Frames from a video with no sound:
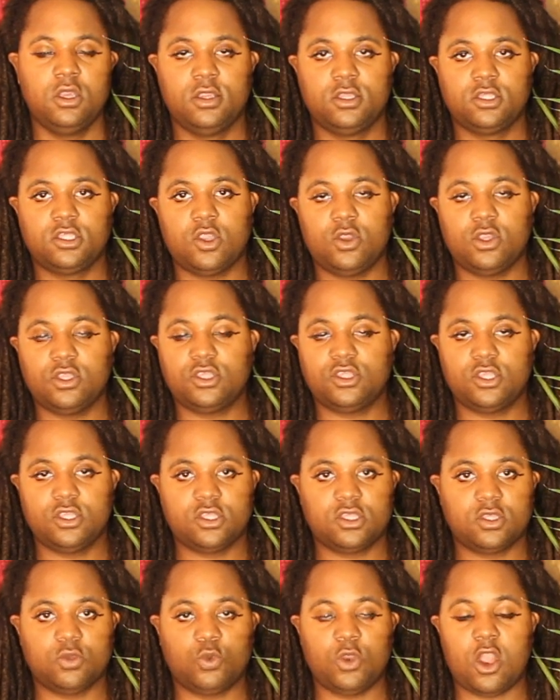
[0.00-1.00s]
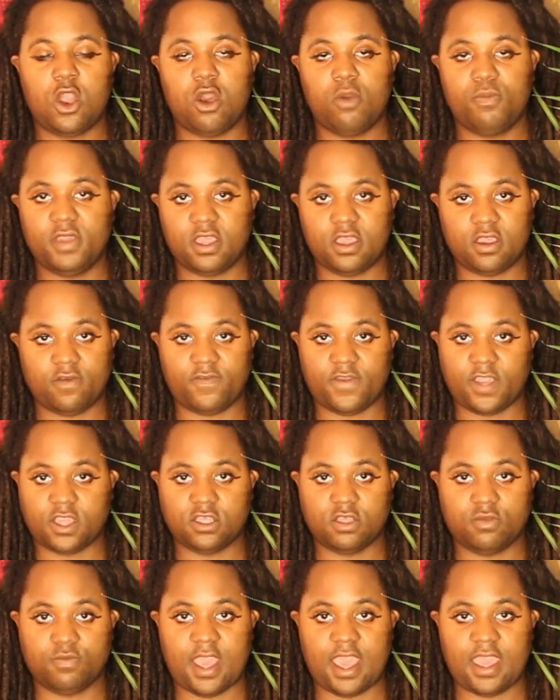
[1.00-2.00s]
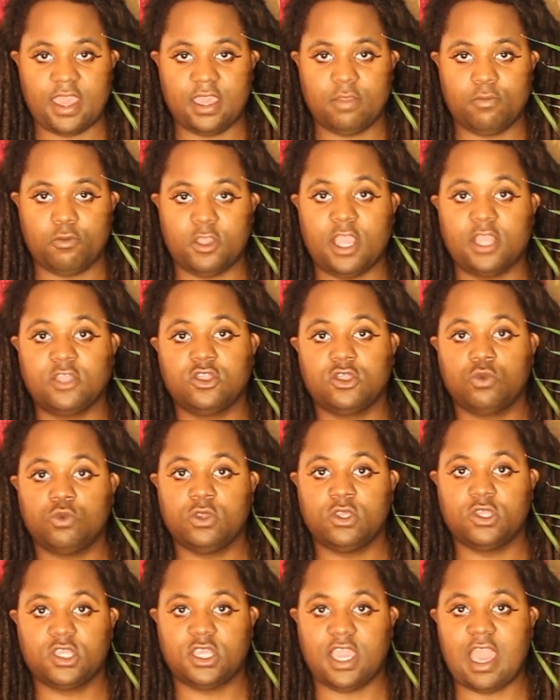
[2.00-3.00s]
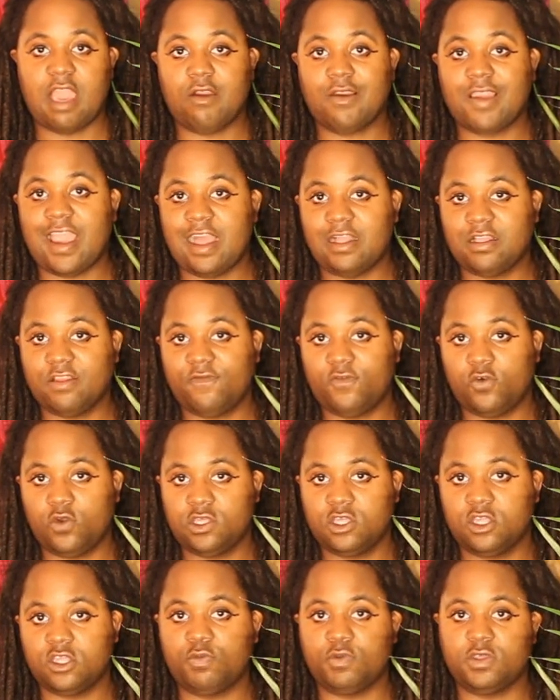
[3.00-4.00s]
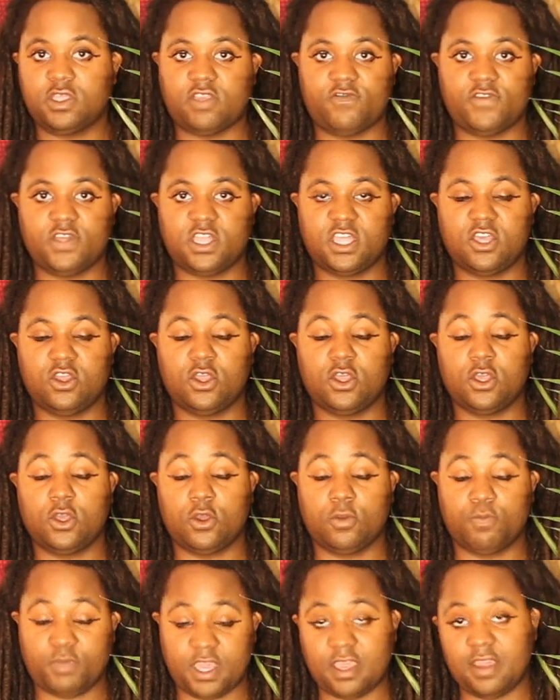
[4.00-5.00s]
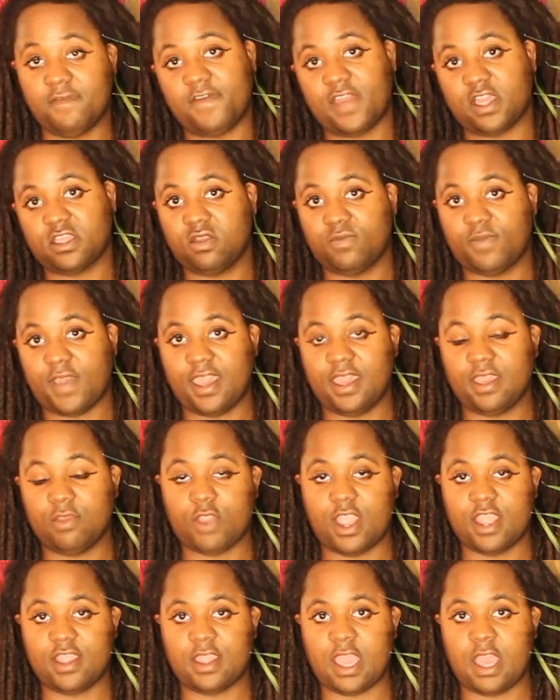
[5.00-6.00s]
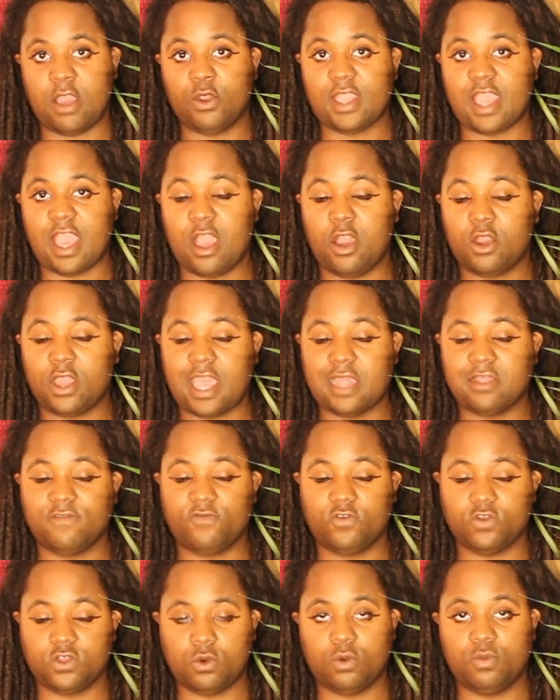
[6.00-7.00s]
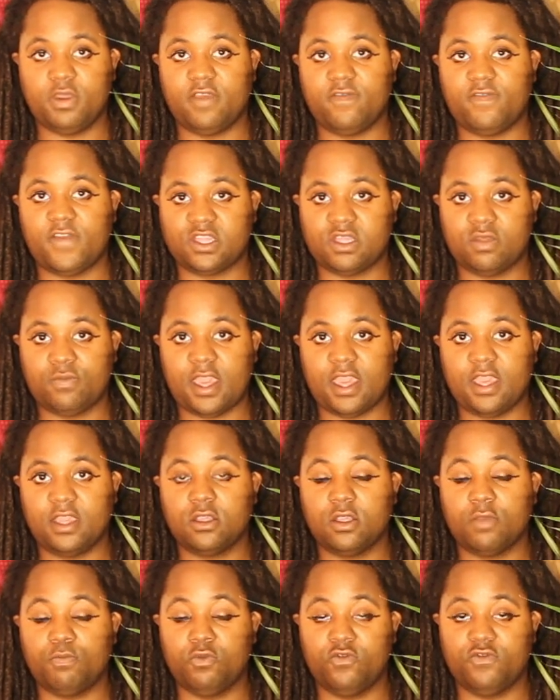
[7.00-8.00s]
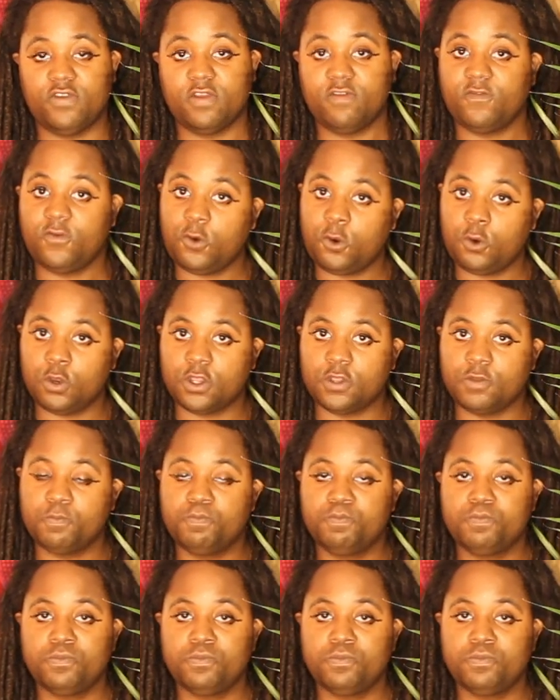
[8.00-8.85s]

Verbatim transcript: So it's just, we're all being affected by it, but I just want to see how California is specifically being affected by it right now and how California will be affected by it moving forward.